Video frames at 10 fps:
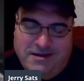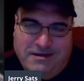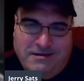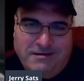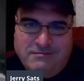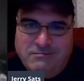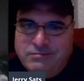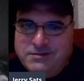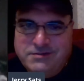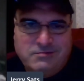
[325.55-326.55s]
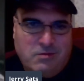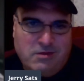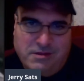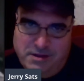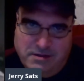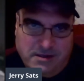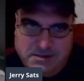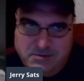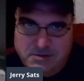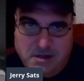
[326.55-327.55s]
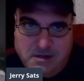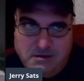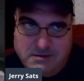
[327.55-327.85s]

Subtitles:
and just one thing led to another.